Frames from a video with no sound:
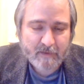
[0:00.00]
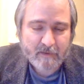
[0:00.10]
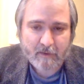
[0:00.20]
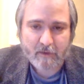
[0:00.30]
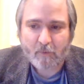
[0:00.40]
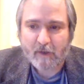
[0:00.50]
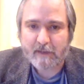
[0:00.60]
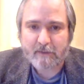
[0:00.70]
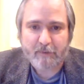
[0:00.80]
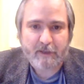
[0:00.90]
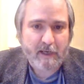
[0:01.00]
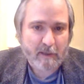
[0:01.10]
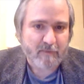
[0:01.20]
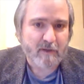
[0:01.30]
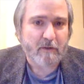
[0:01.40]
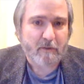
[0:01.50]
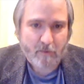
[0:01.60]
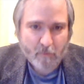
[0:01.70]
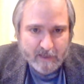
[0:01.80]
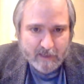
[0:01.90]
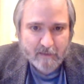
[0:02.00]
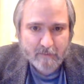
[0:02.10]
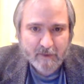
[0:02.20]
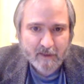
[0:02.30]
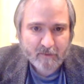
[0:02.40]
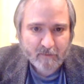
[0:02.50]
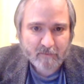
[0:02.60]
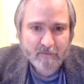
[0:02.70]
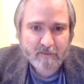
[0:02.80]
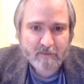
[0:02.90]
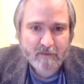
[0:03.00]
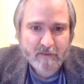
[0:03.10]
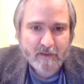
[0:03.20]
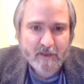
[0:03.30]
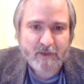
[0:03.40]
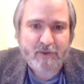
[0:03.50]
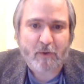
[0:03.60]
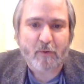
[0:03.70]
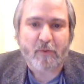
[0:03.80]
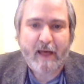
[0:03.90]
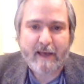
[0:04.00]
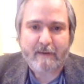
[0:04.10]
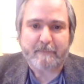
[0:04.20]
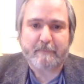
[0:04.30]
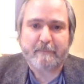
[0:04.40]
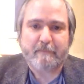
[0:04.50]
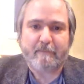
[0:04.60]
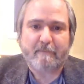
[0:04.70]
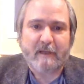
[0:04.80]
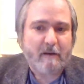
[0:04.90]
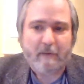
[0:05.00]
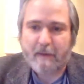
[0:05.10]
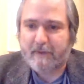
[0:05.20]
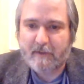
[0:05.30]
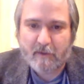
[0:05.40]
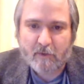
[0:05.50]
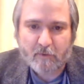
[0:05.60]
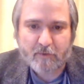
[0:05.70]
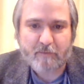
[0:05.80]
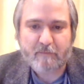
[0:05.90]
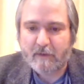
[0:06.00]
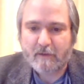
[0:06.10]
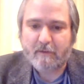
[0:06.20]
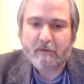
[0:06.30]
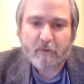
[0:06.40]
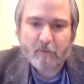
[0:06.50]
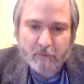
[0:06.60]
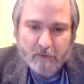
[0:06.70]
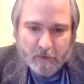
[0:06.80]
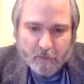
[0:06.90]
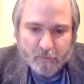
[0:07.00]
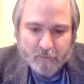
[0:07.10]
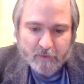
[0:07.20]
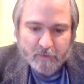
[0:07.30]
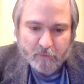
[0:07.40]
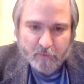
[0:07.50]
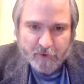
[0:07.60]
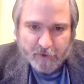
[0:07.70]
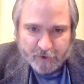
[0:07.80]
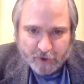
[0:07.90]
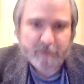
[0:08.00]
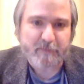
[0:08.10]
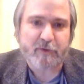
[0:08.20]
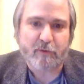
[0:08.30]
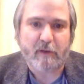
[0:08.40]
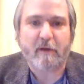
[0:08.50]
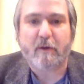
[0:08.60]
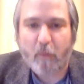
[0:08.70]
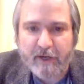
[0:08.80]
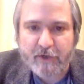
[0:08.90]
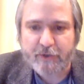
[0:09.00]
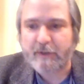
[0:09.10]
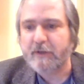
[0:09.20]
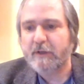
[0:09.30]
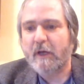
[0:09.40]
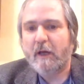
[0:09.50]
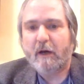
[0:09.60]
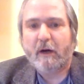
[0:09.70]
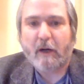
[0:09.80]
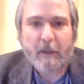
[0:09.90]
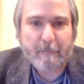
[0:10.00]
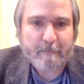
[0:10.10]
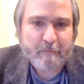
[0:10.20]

Otherwise, we keep tweaking the model so that, and it might be, you know, you know, you know, little adjustments to the equation, um,